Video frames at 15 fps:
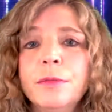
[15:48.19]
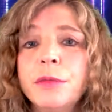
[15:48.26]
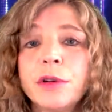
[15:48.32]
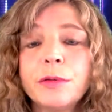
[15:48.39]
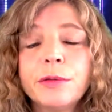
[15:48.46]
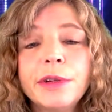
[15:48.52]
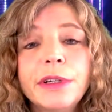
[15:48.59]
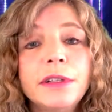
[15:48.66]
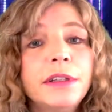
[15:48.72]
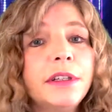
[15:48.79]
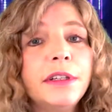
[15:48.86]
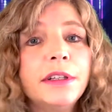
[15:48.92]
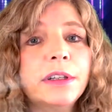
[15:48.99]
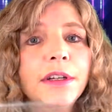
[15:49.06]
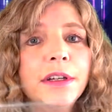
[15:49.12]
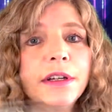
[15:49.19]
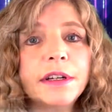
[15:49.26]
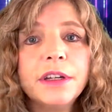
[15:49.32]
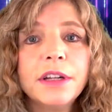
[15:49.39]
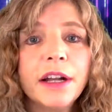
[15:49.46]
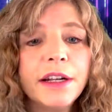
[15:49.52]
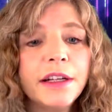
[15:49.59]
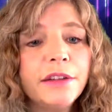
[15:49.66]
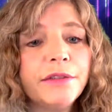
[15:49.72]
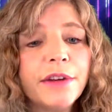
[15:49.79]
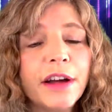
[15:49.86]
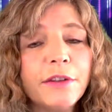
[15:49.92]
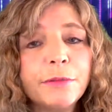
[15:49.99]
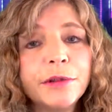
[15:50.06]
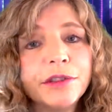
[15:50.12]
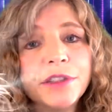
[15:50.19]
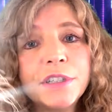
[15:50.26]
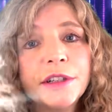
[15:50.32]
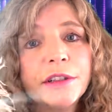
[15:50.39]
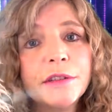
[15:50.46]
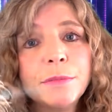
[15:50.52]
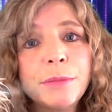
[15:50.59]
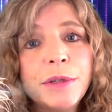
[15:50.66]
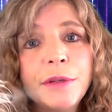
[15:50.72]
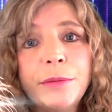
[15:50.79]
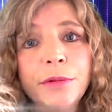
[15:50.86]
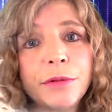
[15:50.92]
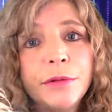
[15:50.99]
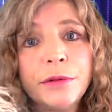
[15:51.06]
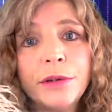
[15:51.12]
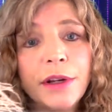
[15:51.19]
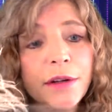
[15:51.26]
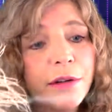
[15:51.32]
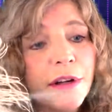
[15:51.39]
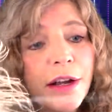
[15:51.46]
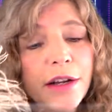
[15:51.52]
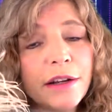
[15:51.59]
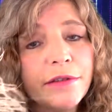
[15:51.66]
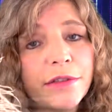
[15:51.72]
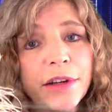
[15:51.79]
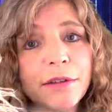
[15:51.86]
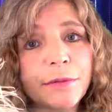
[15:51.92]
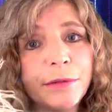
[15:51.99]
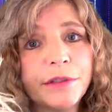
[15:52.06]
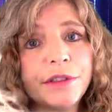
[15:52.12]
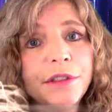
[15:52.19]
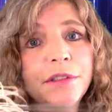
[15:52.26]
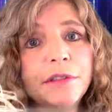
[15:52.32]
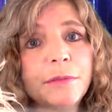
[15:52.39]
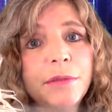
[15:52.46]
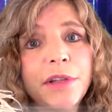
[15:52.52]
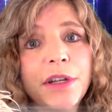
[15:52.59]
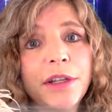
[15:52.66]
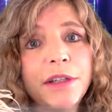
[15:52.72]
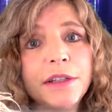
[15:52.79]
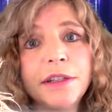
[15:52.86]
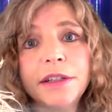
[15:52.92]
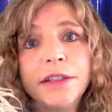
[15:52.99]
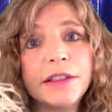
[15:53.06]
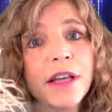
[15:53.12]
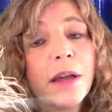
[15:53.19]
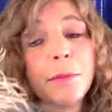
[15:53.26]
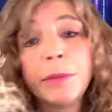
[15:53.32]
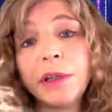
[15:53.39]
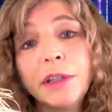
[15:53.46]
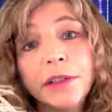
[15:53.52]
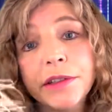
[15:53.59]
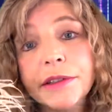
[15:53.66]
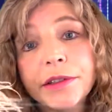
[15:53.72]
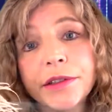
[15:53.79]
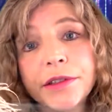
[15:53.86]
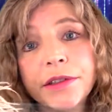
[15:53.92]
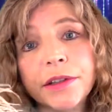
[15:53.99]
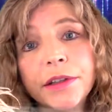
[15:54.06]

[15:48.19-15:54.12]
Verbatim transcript: But really, 95% of the people and 95% of the planet is at peace.